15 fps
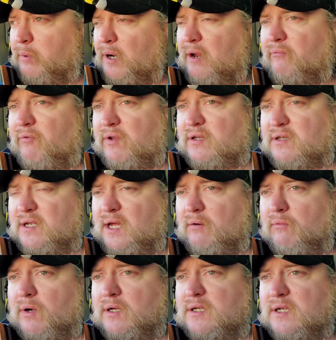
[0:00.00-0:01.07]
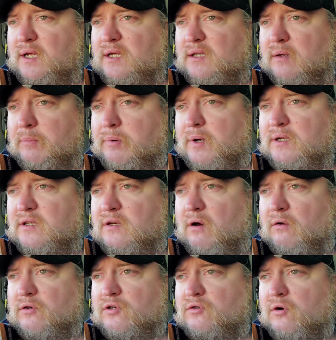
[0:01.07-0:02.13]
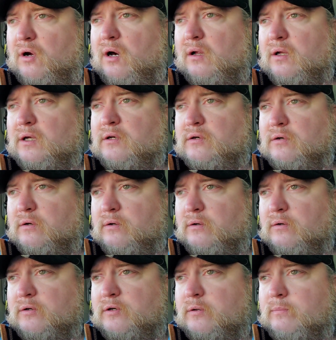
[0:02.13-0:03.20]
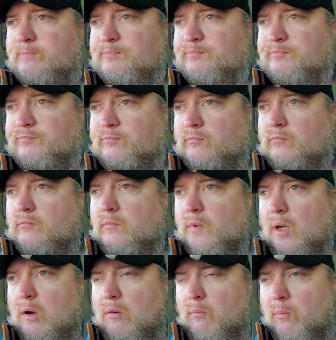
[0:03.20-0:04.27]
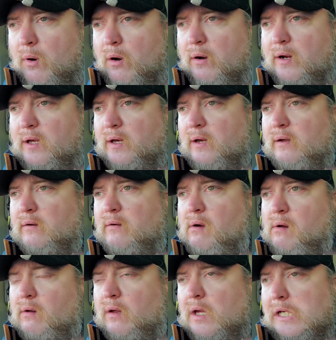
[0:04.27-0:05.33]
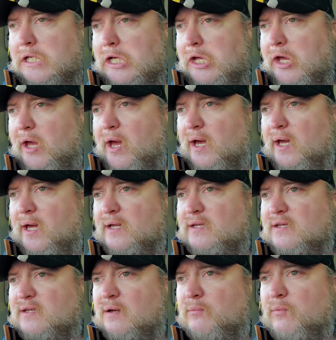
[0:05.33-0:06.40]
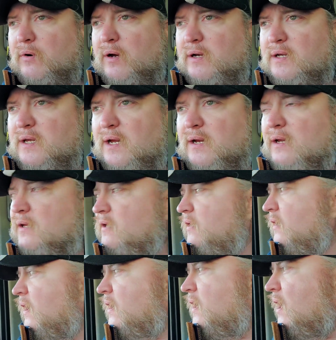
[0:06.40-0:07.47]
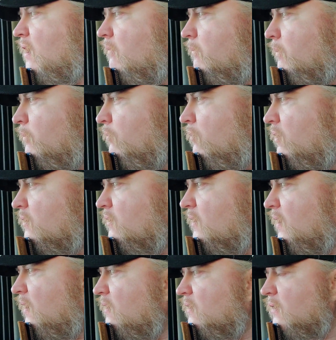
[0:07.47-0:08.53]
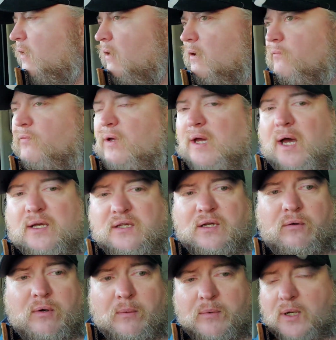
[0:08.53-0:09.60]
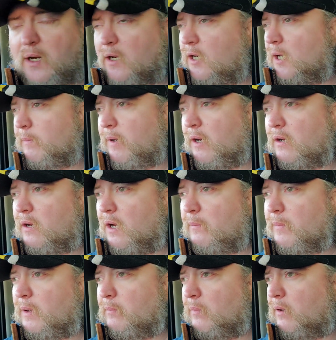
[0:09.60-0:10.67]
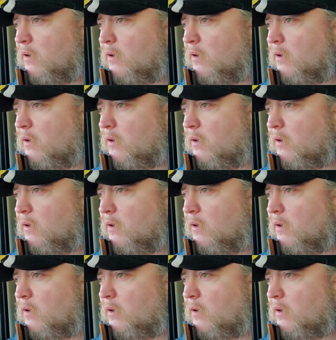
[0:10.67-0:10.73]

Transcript: breakfast sandwich is a place called Trollinger's Market. It's somewhere in Tennessee. I can't remember where it's at now. If you guys know what I'm talking about, comment